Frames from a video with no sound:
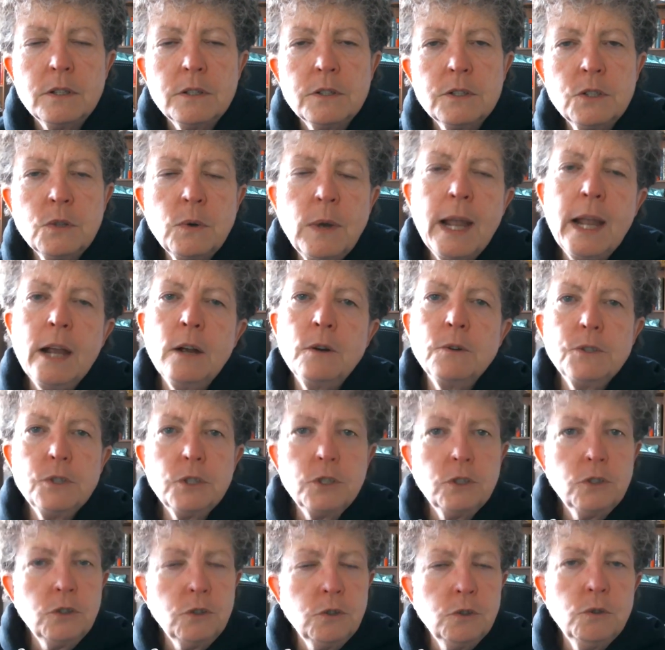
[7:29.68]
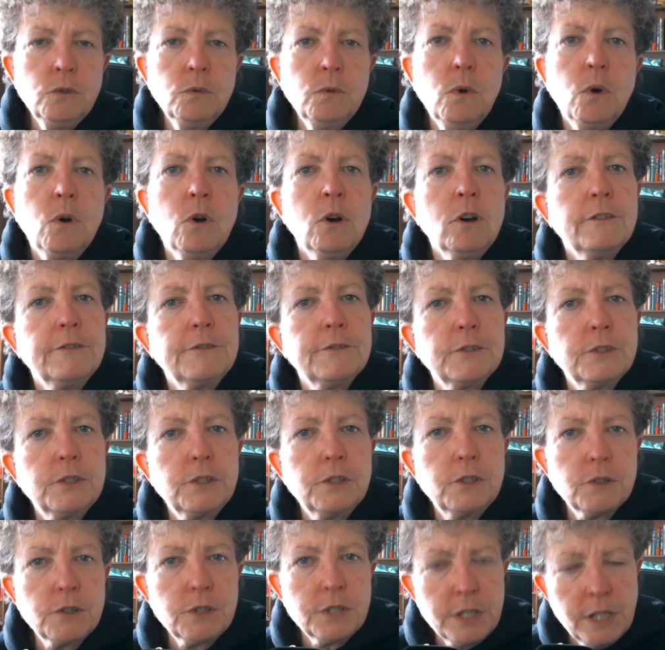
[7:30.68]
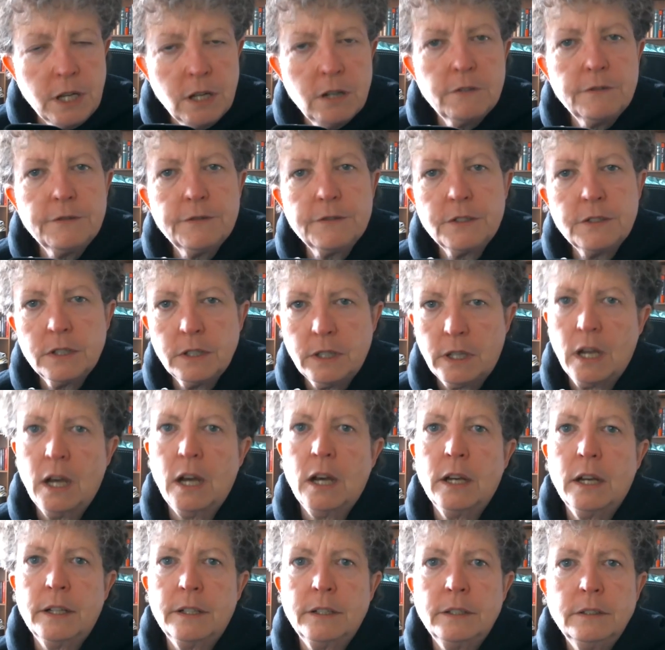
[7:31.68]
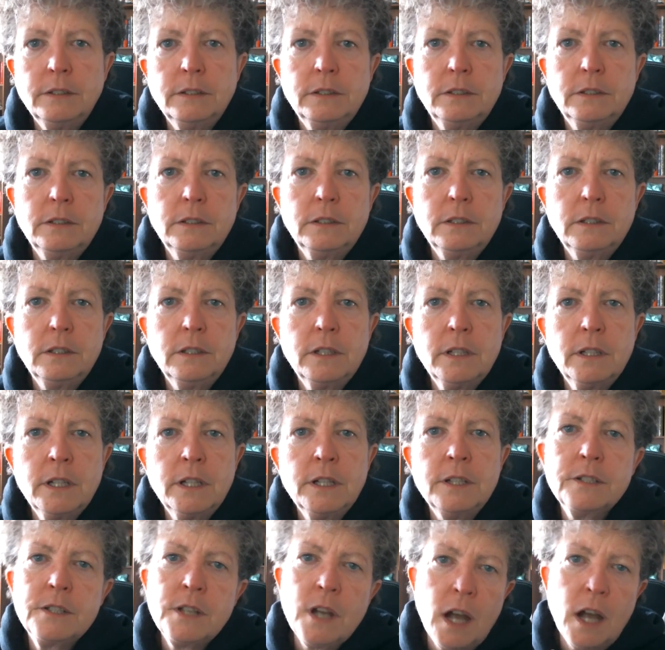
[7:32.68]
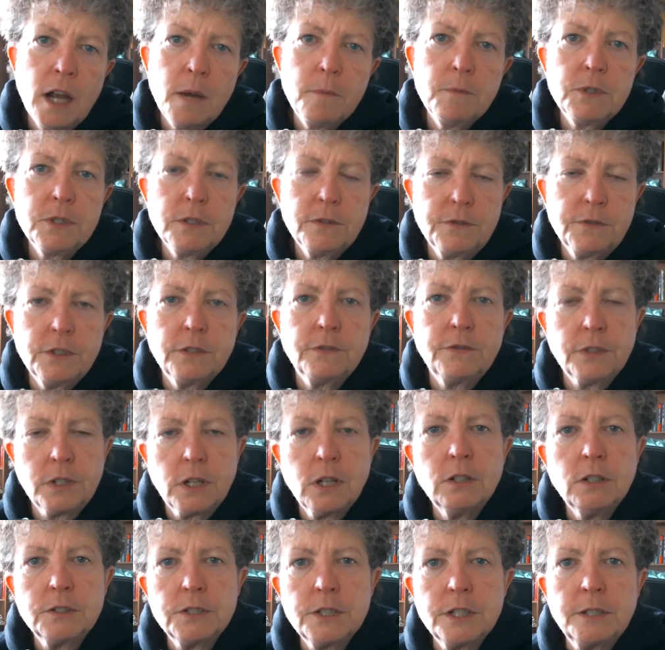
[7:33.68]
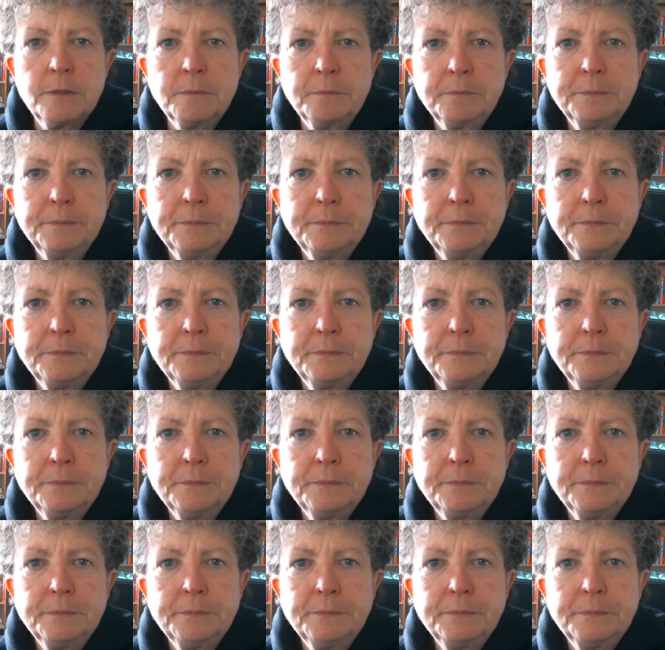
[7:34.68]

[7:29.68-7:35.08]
So how do you offer yourself to God in times of difficulty?